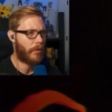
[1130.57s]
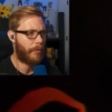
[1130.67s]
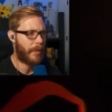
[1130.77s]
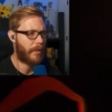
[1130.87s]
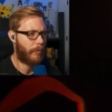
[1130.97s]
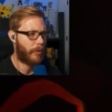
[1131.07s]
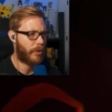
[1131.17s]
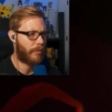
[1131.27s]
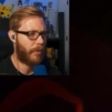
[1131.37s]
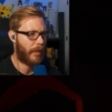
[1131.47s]
I'm guessing we're
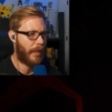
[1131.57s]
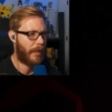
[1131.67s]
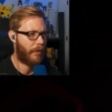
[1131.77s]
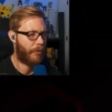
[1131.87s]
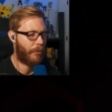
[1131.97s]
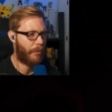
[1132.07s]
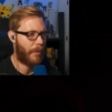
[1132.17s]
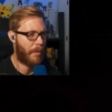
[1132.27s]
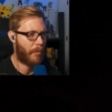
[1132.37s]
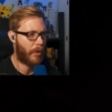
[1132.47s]
just playing through the
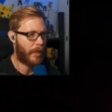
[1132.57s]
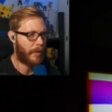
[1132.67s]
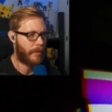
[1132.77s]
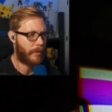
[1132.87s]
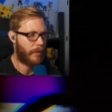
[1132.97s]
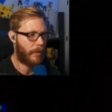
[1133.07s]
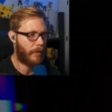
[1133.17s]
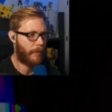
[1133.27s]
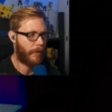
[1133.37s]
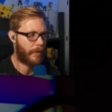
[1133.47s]
memories
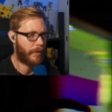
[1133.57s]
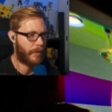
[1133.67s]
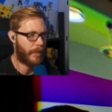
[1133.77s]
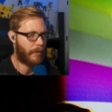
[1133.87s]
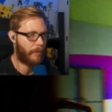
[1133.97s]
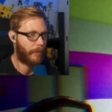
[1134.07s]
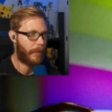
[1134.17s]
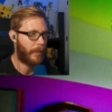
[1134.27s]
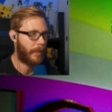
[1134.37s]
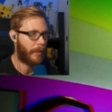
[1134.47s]
of Stinger
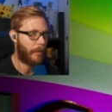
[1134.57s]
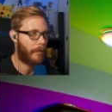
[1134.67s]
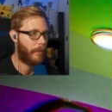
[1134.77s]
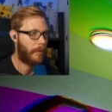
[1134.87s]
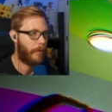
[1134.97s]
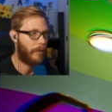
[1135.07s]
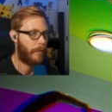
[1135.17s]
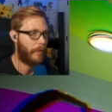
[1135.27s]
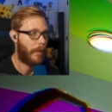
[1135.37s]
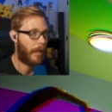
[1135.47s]
Flynn here.
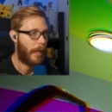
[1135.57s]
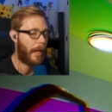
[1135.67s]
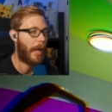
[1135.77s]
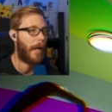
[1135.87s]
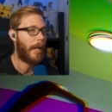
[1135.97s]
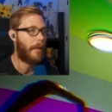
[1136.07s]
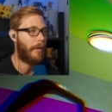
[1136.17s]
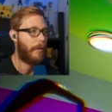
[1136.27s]
I.